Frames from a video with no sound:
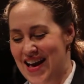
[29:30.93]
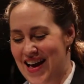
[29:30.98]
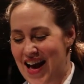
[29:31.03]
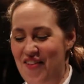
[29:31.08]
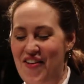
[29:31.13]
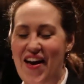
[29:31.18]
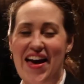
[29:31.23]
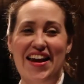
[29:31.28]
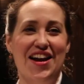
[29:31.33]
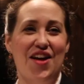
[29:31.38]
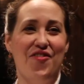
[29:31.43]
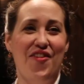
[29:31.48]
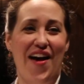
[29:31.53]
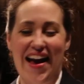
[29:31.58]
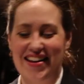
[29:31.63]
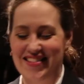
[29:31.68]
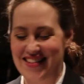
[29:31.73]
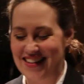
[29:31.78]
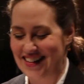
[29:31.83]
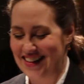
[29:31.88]
I've had enough
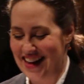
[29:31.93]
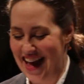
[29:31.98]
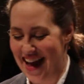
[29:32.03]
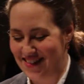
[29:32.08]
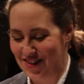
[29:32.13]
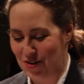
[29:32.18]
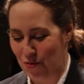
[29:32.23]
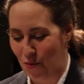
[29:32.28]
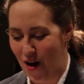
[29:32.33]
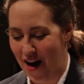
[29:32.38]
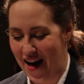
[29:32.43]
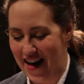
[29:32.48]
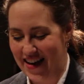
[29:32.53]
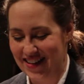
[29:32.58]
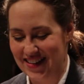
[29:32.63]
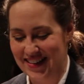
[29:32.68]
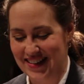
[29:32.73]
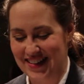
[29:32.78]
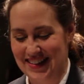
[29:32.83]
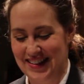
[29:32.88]
acting to last a
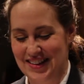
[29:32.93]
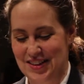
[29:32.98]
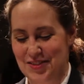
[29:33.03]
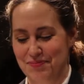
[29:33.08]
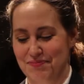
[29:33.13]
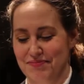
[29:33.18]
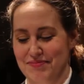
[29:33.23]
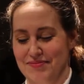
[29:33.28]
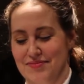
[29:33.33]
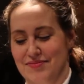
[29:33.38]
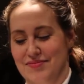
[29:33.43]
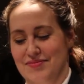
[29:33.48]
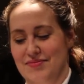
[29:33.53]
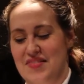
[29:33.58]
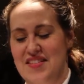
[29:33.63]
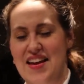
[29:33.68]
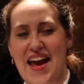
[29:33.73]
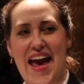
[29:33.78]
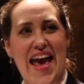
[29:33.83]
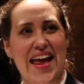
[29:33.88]
while.
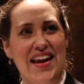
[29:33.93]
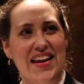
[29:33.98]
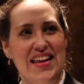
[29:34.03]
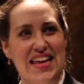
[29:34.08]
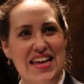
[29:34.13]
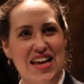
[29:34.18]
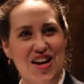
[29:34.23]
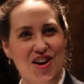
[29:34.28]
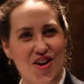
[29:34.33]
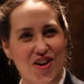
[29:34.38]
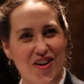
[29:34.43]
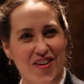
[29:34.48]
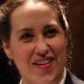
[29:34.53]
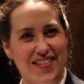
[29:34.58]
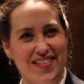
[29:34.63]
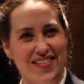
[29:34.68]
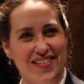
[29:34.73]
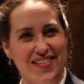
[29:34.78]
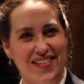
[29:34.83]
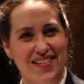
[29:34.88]
Ten
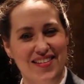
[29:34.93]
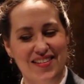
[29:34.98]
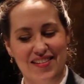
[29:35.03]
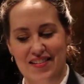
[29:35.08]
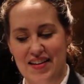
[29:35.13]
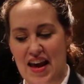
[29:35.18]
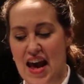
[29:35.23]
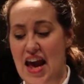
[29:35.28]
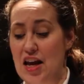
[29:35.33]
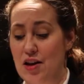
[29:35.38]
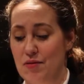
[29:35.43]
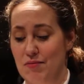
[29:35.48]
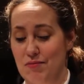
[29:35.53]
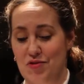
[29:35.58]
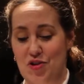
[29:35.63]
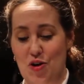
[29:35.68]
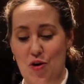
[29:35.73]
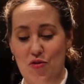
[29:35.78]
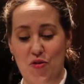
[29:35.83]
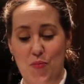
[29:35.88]
years?
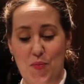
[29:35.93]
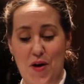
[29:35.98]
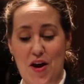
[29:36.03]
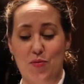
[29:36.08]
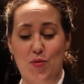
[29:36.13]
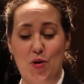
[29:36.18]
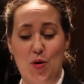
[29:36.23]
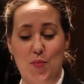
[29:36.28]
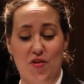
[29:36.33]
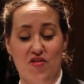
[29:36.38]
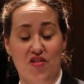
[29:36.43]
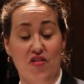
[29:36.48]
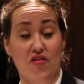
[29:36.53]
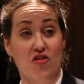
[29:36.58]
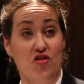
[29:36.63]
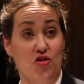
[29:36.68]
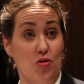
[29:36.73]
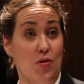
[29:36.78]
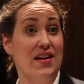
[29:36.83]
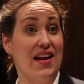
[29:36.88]
Hey, don't spread rumors in
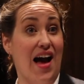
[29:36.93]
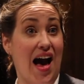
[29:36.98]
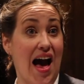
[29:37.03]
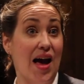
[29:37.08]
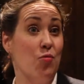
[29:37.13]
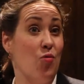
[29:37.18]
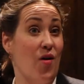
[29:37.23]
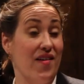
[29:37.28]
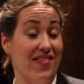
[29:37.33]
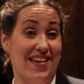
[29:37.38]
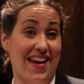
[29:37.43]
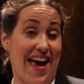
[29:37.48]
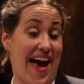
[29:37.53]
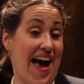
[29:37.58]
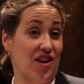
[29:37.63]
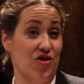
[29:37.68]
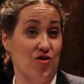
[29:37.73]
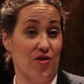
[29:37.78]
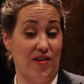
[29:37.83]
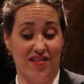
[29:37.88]
the street. I was an
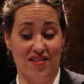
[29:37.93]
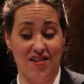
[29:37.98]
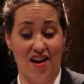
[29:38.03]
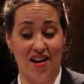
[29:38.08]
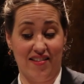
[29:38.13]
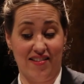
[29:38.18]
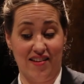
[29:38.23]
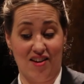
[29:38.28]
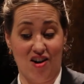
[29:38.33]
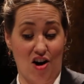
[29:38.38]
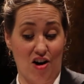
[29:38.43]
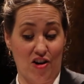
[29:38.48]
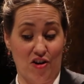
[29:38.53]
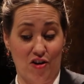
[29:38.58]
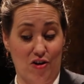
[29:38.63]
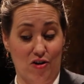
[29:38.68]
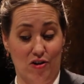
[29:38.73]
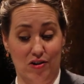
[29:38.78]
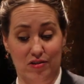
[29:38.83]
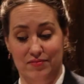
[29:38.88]
actress, not a cigar
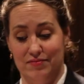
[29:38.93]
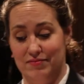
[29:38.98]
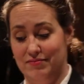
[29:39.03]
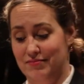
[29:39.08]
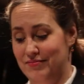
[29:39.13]
girl.